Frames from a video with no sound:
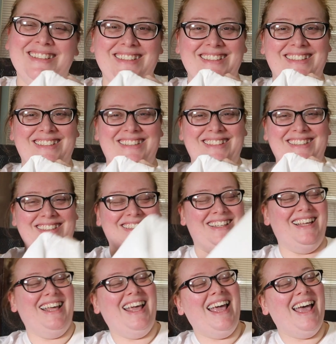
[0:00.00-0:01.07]

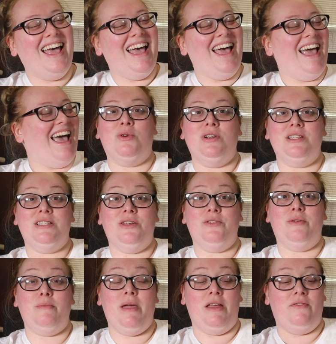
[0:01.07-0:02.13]
I'm going to sew
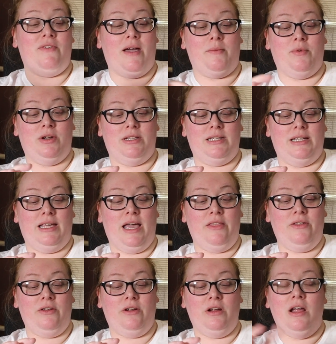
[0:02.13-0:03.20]
the main fabric
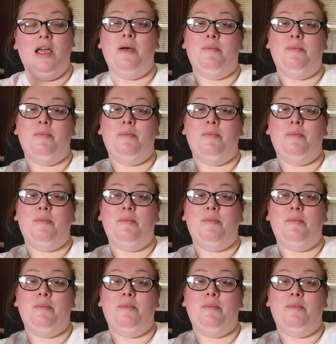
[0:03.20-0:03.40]
together,